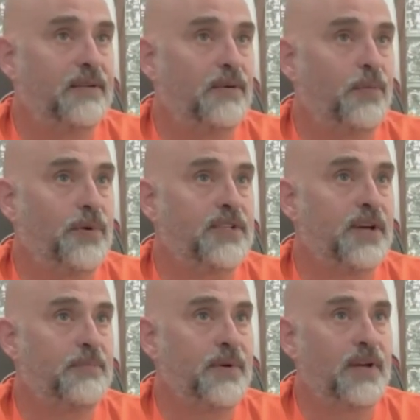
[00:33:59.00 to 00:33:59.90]
opens
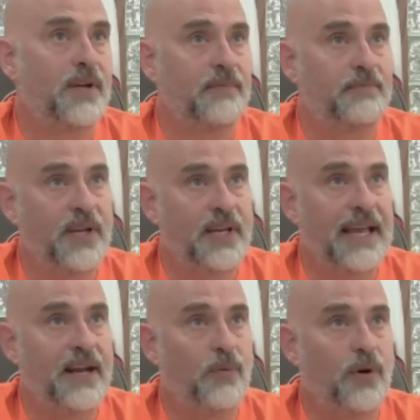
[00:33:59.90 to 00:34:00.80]
up a big
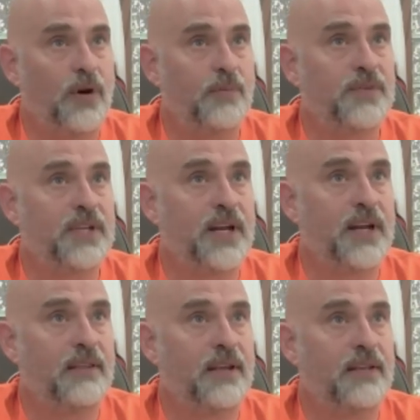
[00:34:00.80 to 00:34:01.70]
can of worms. And I
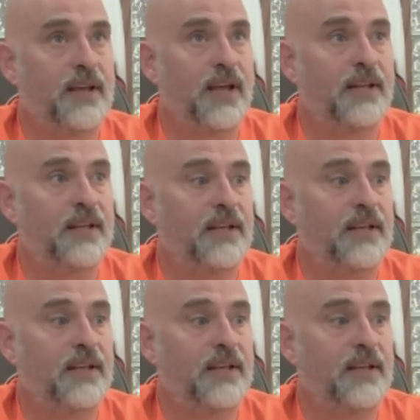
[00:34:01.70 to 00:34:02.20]
think that